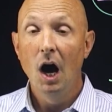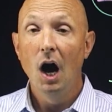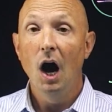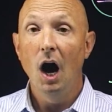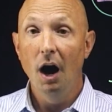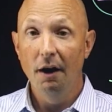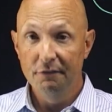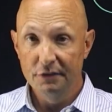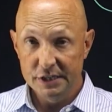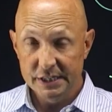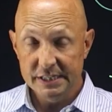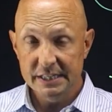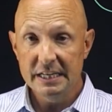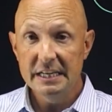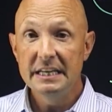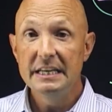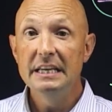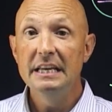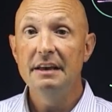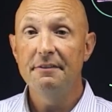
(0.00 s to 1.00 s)
of a
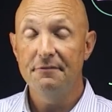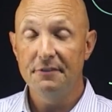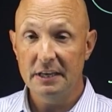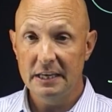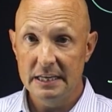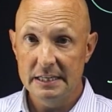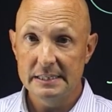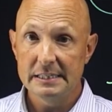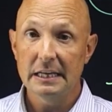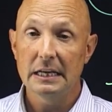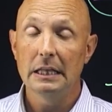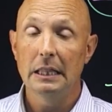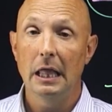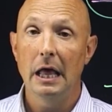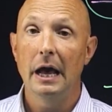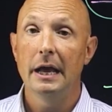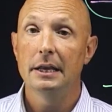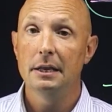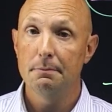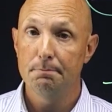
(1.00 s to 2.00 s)
significant
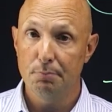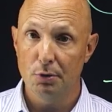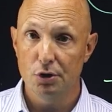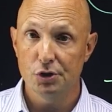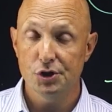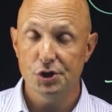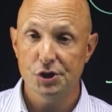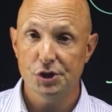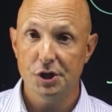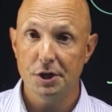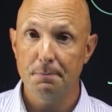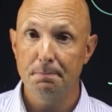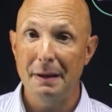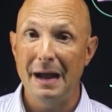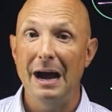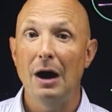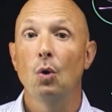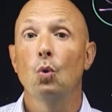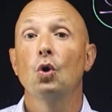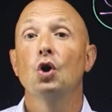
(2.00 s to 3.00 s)
decline in purchasing
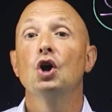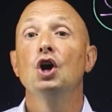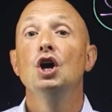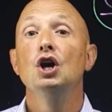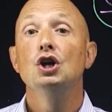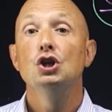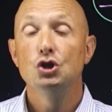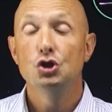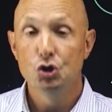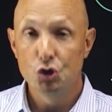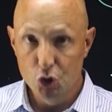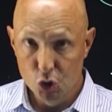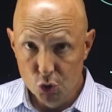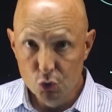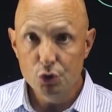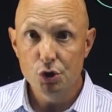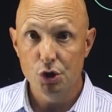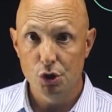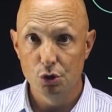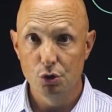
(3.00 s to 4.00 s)
power due
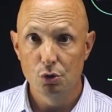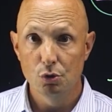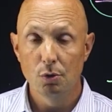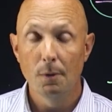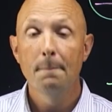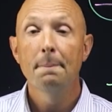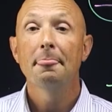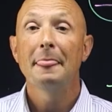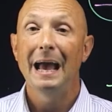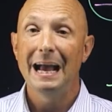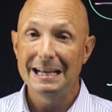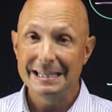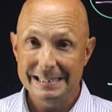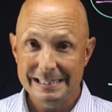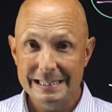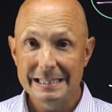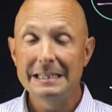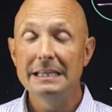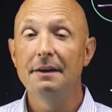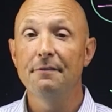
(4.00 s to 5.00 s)
to a
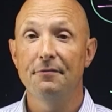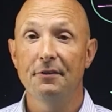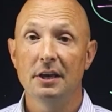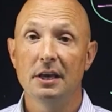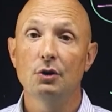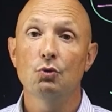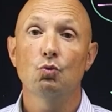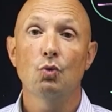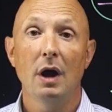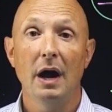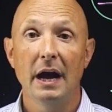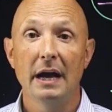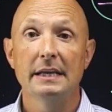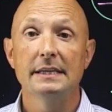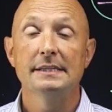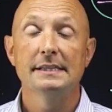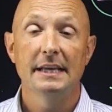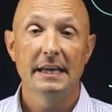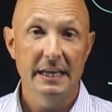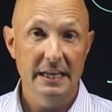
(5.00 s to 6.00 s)
significant
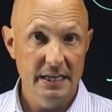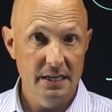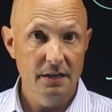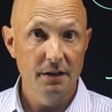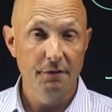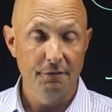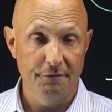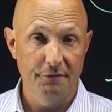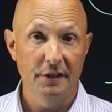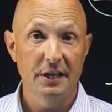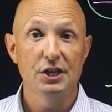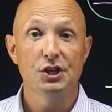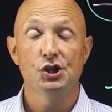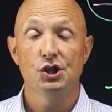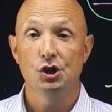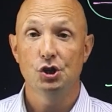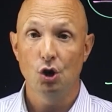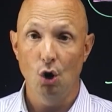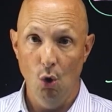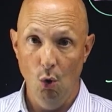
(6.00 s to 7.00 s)
rise in
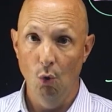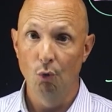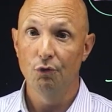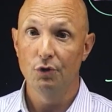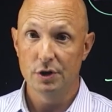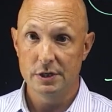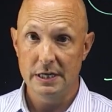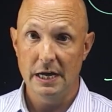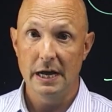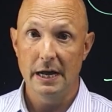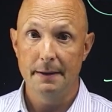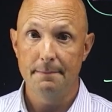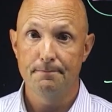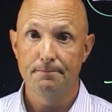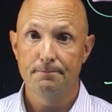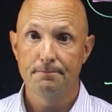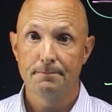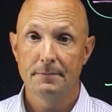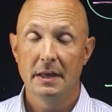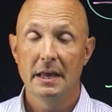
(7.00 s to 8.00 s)
inflation over time.
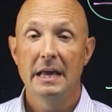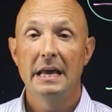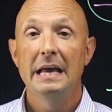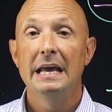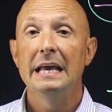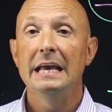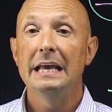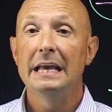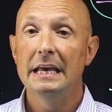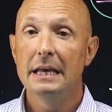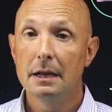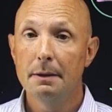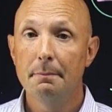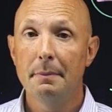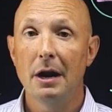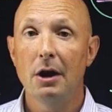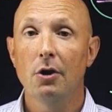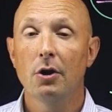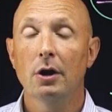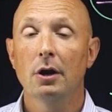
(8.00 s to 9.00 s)
In
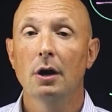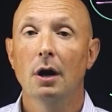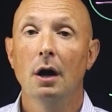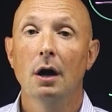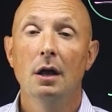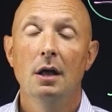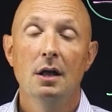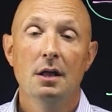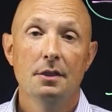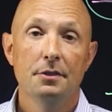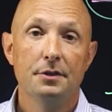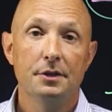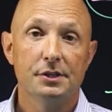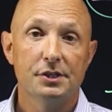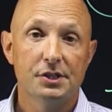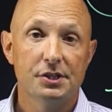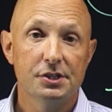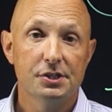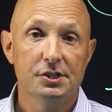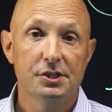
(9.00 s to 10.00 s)
America, the
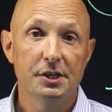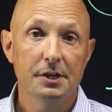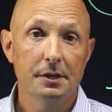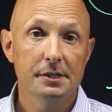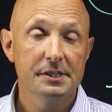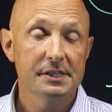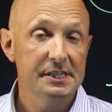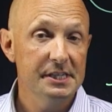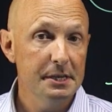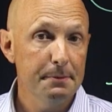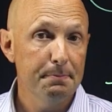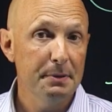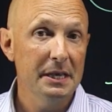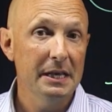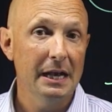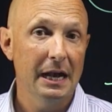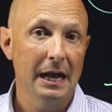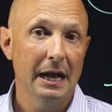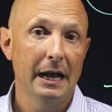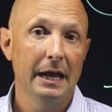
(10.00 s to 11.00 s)

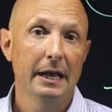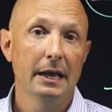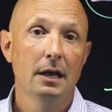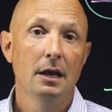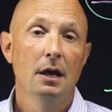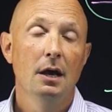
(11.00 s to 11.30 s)
CPI,